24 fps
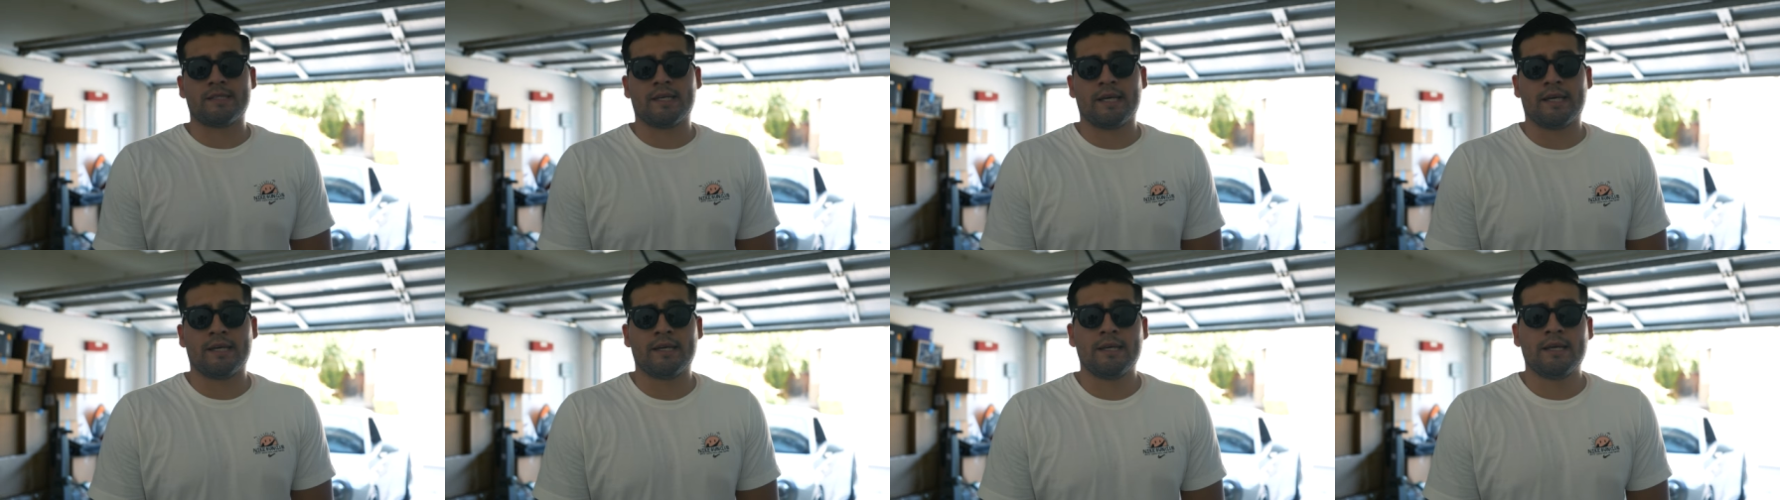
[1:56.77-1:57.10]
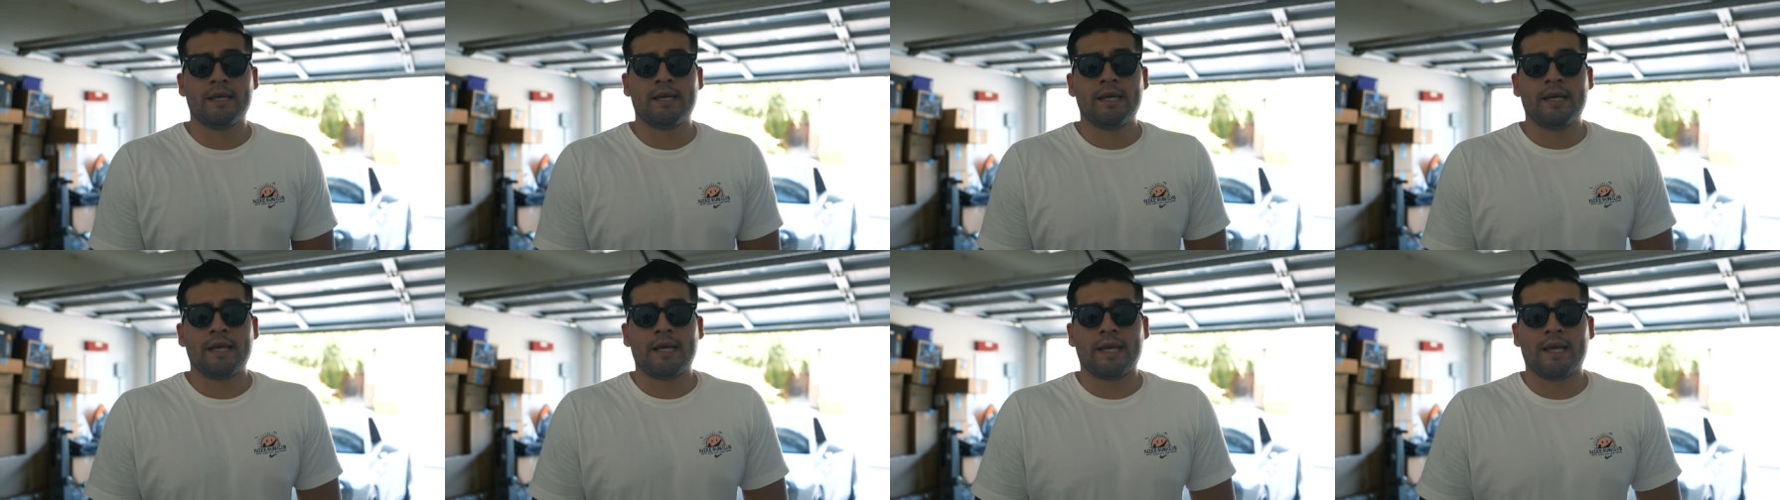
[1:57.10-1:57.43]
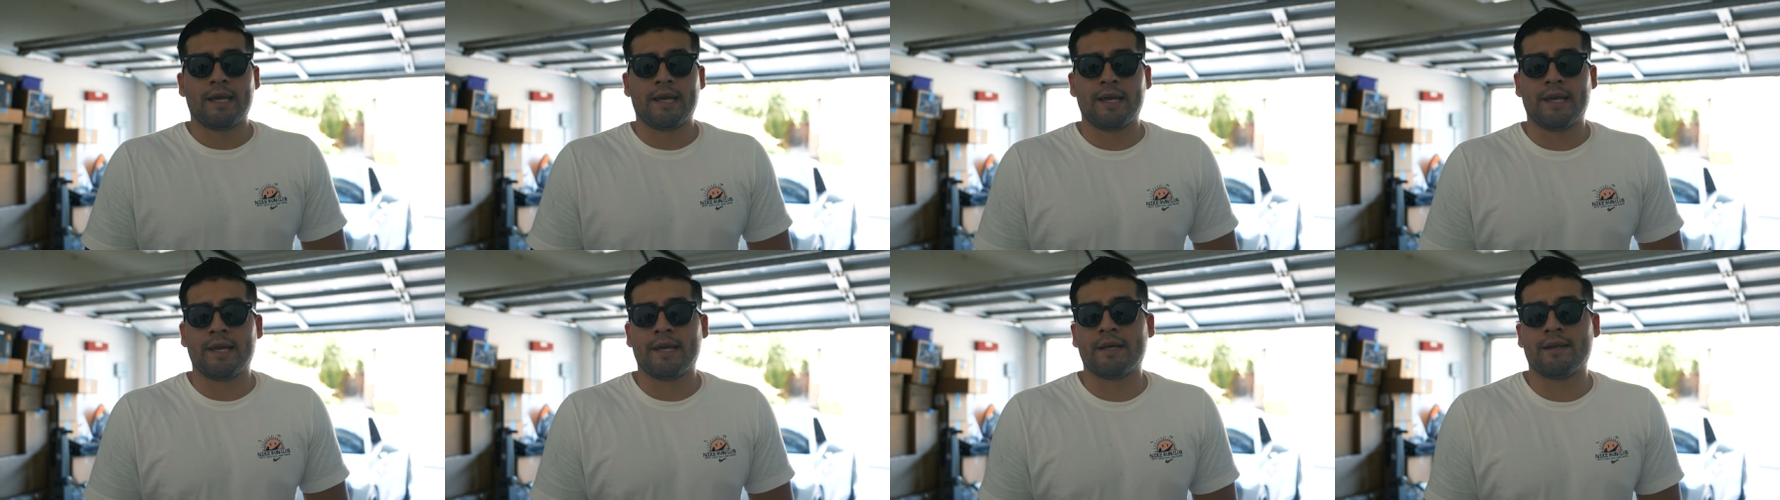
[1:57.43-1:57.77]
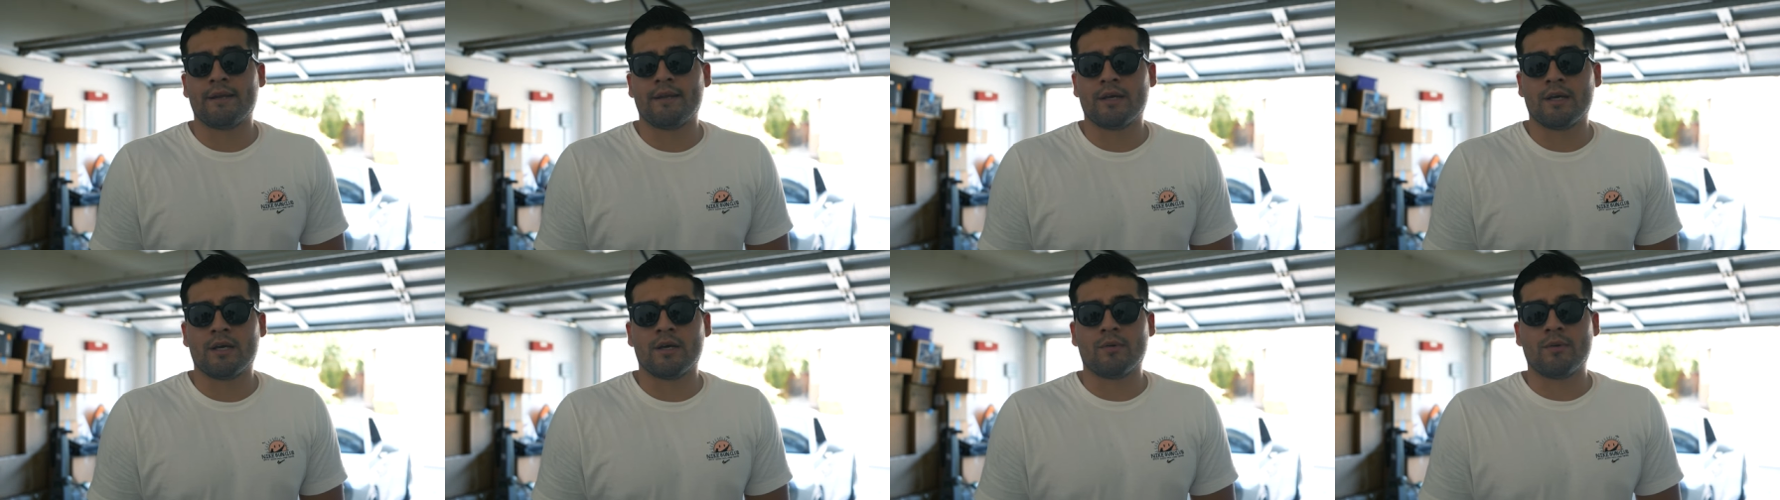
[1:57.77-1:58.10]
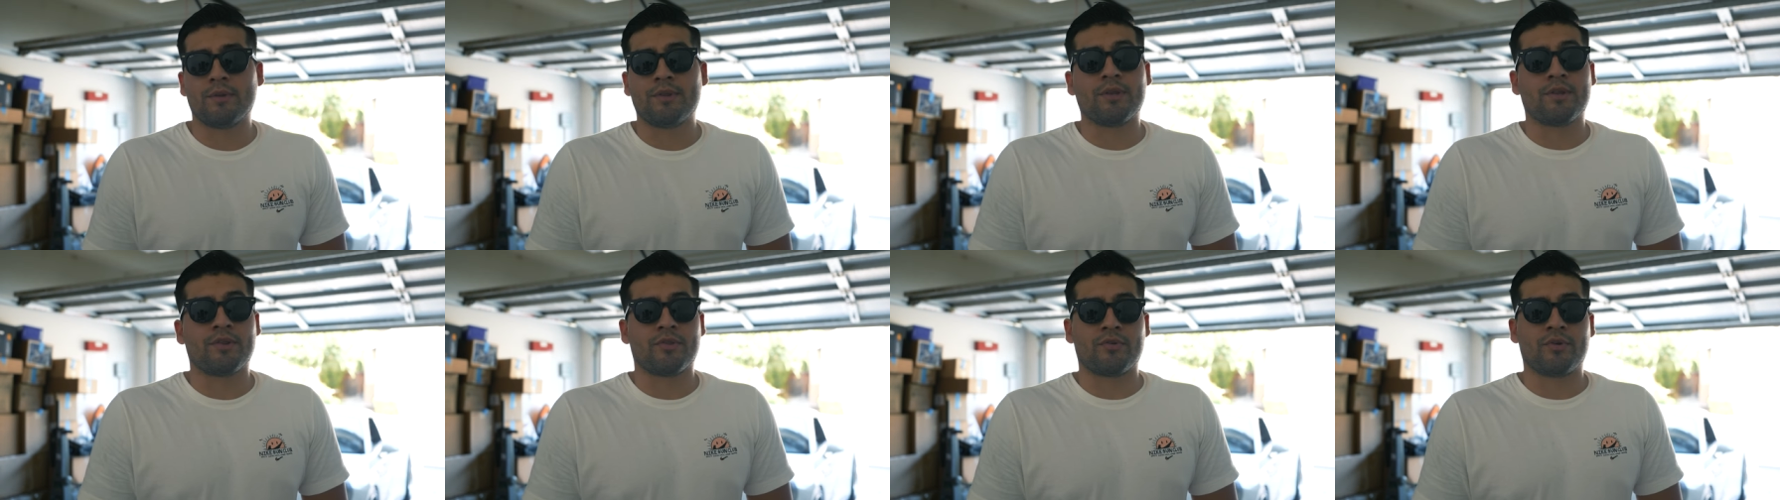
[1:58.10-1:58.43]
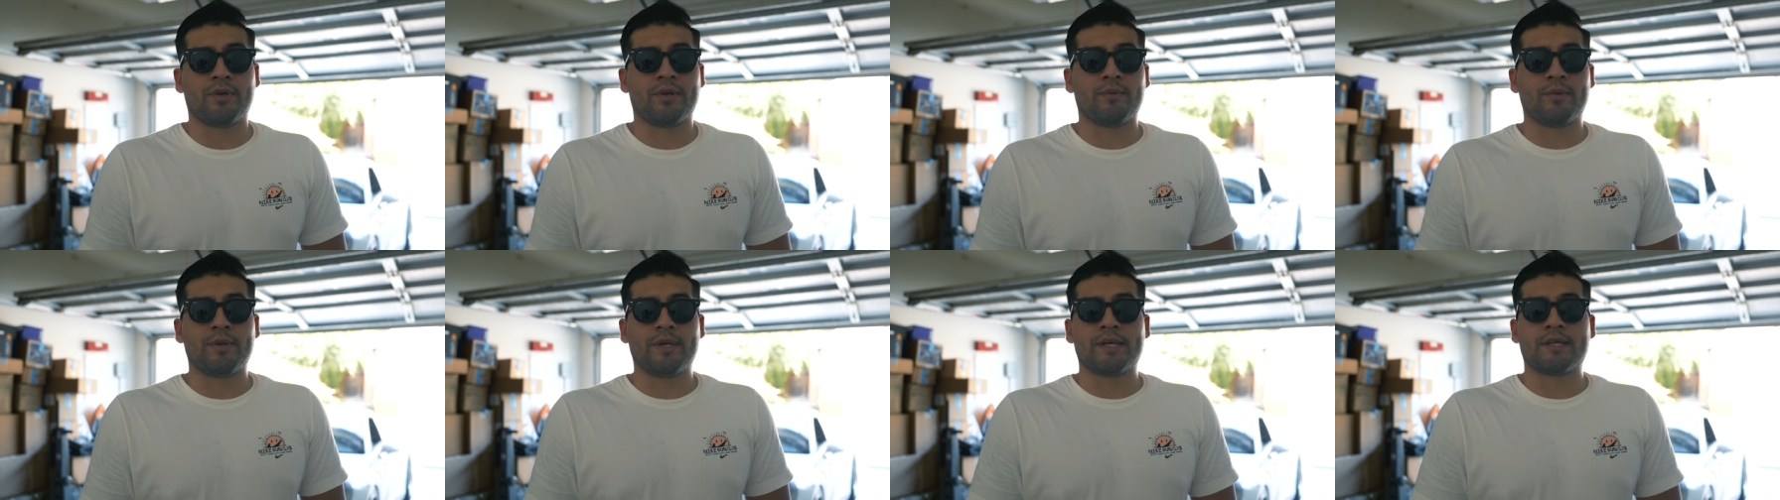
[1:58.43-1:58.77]
day, and uh, within
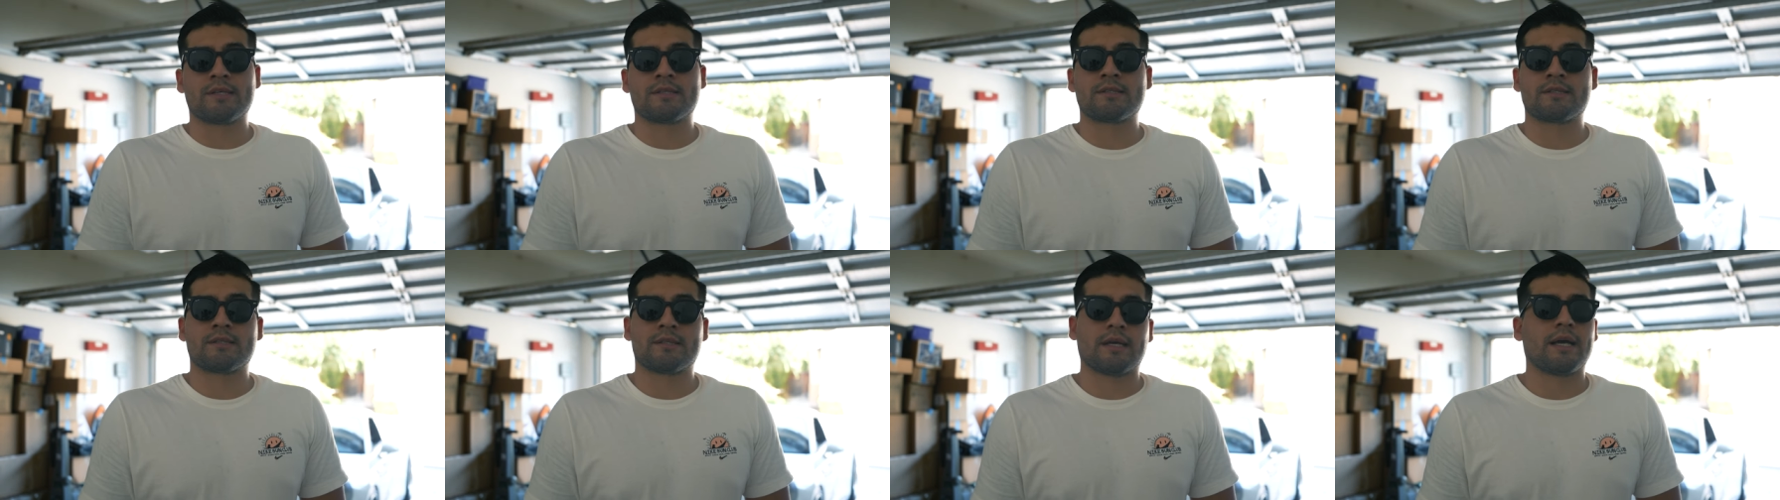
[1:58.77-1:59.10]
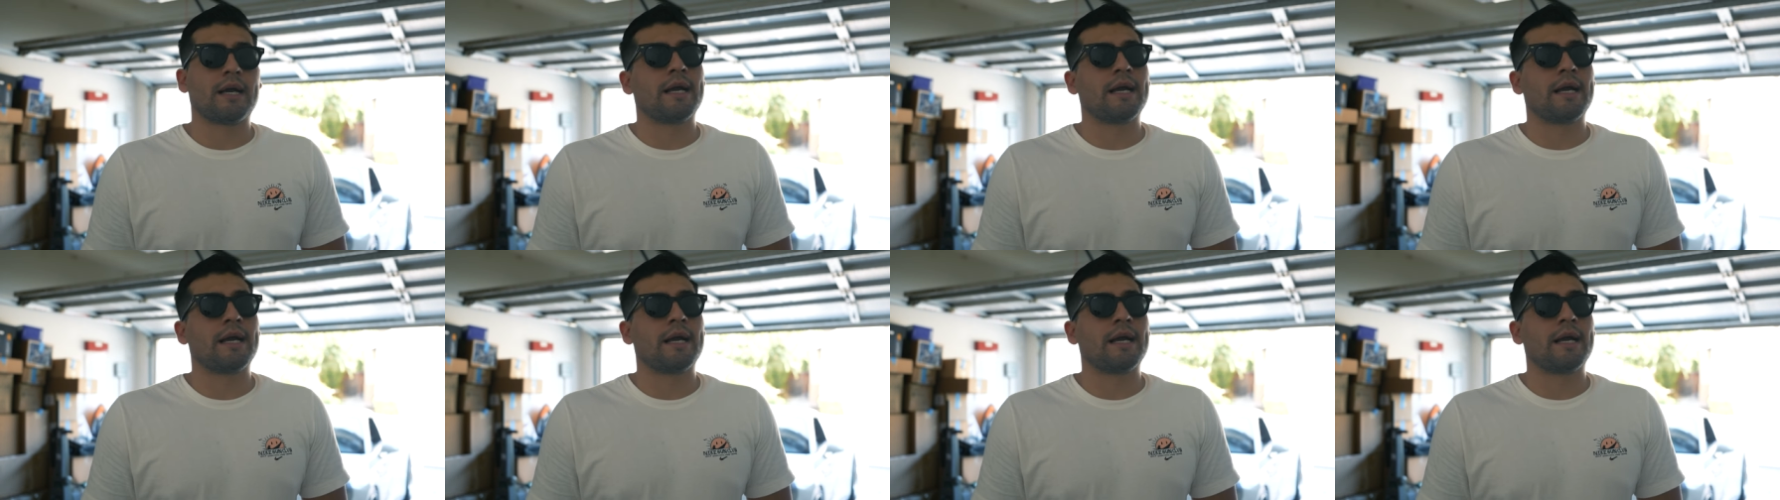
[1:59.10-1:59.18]
three weeks